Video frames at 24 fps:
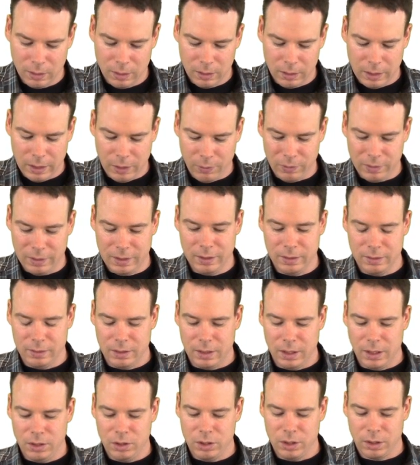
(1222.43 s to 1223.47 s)
Now at this
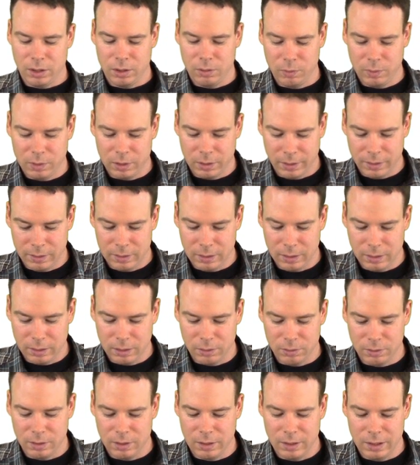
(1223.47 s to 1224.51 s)
stage, I can realize that
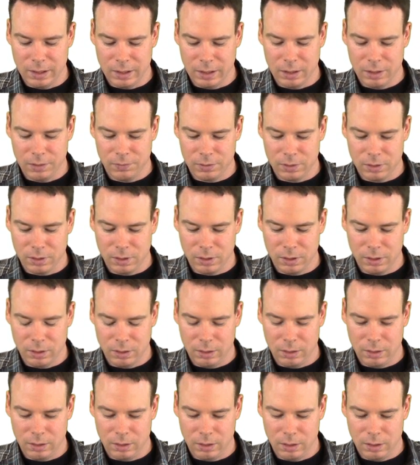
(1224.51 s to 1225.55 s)
there's a negative sign
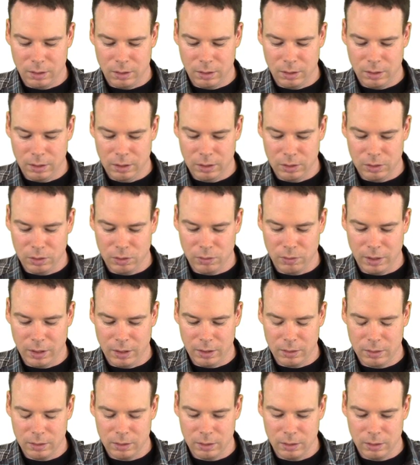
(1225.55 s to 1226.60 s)
in the
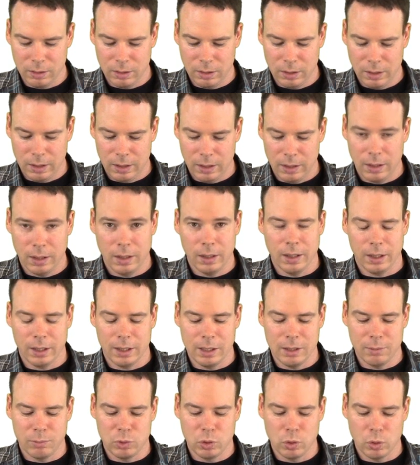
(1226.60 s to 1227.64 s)
integrand, and I can
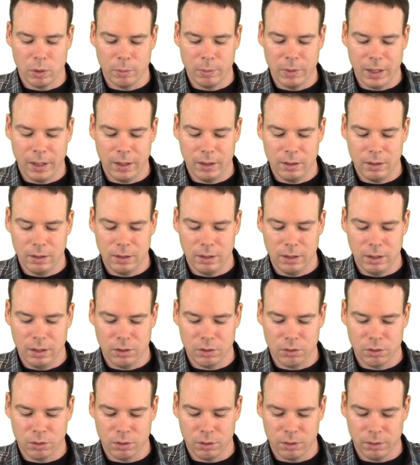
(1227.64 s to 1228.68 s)
absorb that into the
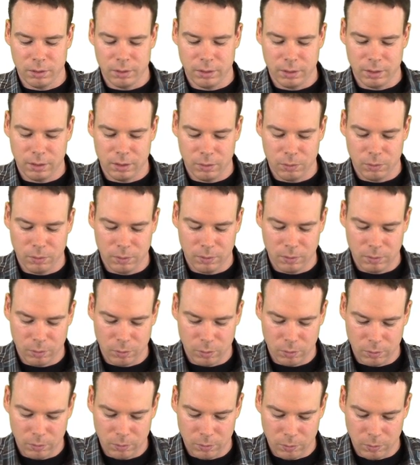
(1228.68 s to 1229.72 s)
integral
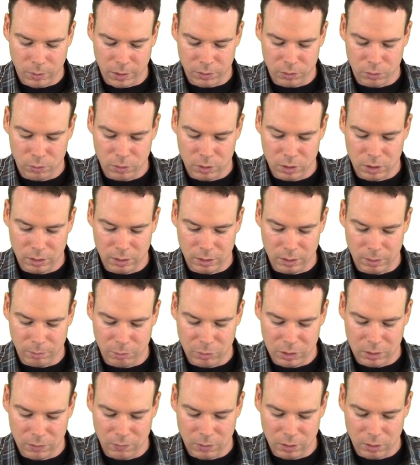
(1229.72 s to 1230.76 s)
while switching the
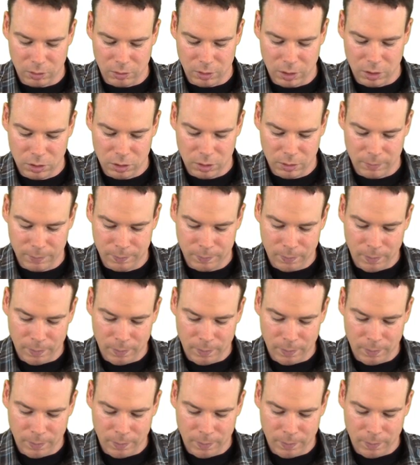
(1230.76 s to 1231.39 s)
limits of integration.